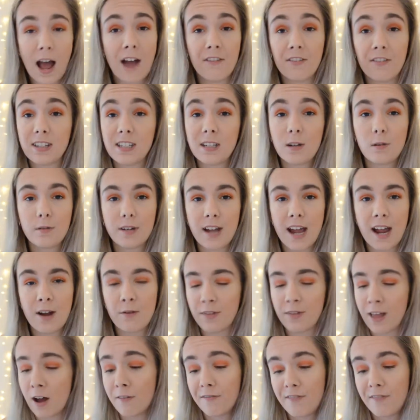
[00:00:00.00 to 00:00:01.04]
every single day
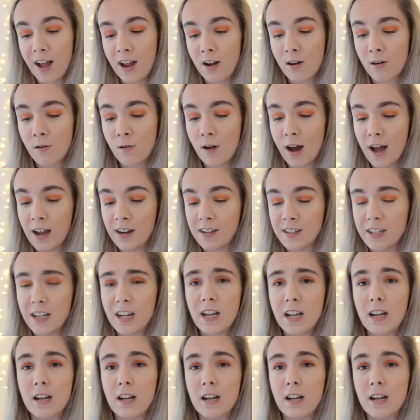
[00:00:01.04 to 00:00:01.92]
without fail, and